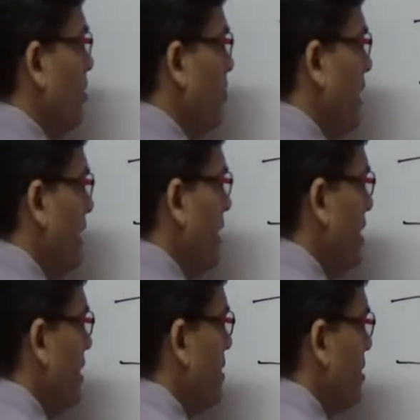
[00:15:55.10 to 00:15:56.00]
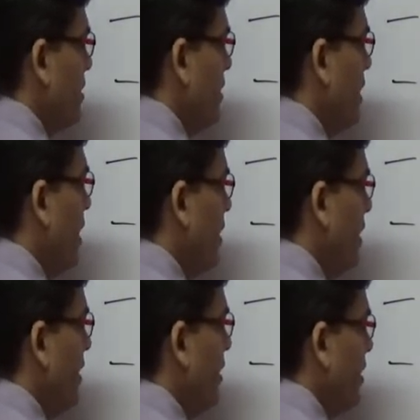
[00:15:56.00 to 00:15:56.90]
marketing is
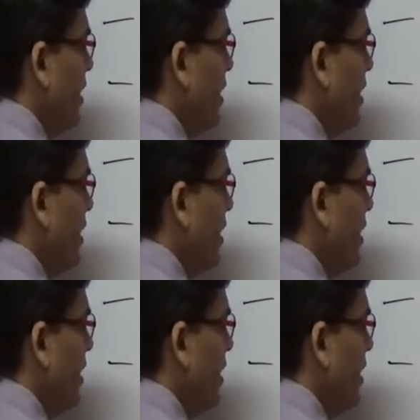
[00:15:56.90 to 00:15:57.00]
regarded